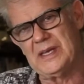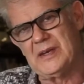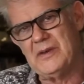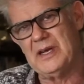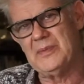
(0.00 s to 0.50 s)

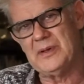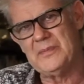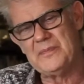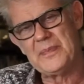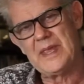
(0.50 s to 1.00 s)
incredible,
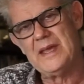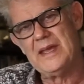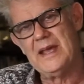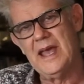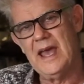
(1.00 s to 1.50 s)

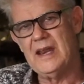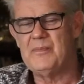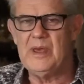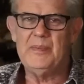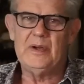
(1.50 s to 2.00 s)
and a
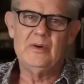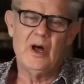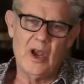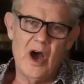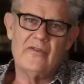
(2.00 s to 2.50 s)
people who
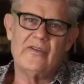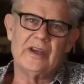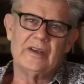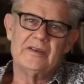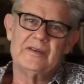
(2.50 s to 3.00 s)
are laughing
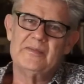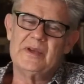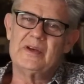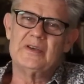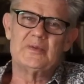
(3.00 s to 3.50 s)

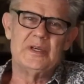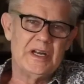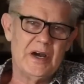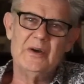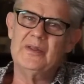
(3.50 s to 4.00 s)
because we
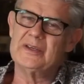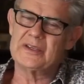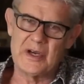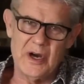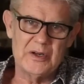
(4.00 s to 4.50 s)
know
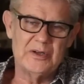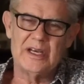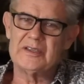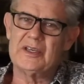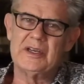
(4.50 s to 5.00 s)
this God who
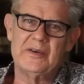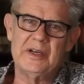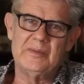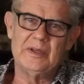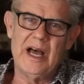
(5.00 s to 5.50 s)
does the
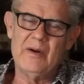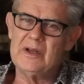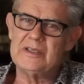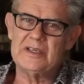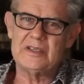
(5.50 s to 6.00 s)
incredible. I
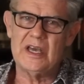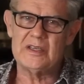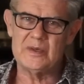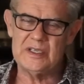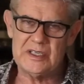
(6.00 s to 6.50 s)
want us,
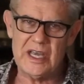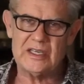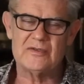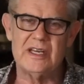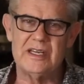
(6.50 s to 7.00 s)
as we
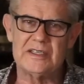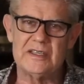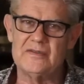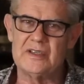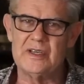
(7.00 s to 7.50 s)
saturate
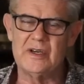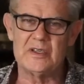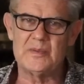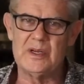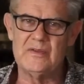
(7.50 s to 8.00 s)
ourselves in the
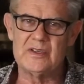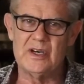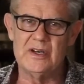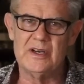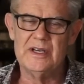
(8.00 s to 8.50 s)
Gospel of
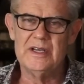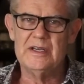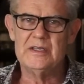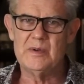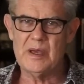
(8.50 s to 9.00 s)
John,
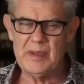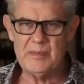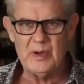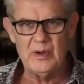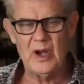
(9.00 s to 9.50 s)
to be a
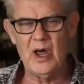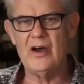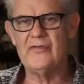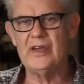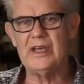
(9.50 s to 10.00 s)
people who are
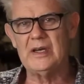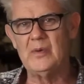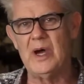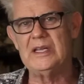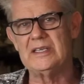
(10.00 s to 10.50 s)
laughing
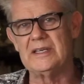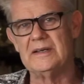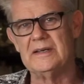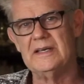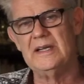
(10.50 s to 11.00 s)
and waiting,
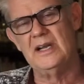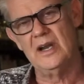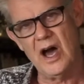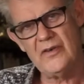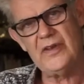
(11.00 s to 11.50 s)

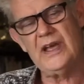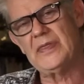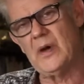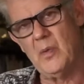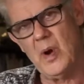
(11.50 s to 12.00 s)
laughing at
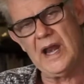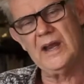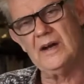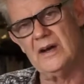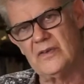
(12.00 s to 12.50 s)
the
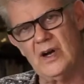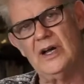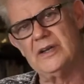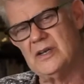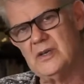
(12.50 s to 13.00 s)
wonder of
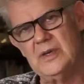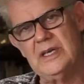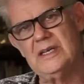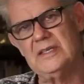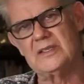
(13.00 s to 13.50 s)
God and who
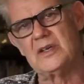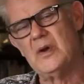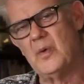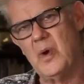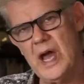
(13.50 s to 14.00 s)
He is,
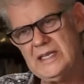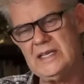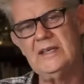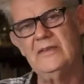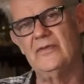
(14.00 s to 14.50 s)

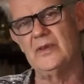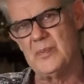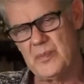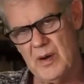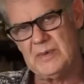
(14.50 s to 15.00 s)
waiting for the
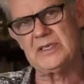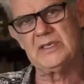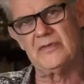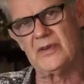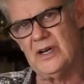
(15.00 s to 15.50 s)
promises
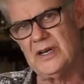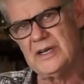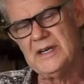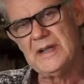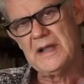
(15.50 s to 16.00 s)
of God
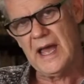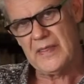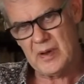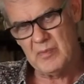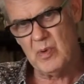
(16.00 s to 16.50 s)

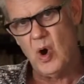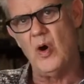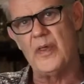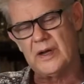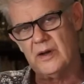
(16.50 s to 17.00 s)
and the
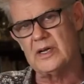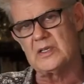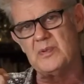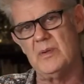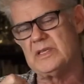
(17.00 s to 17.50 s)
more that God has
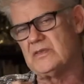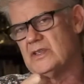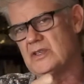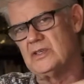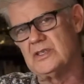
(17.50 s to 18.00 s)
promised for
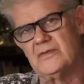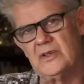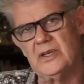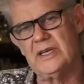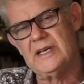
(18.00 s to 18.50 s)
Church of
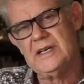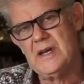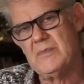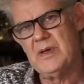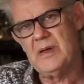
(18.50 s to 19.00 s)
Joy.
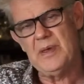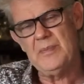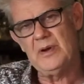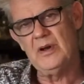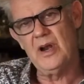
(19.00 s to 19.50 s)
Be a
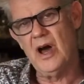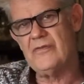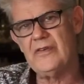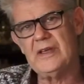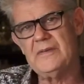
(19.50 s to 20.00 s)
people who are
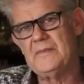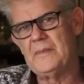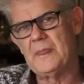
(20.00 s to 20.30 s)
laughing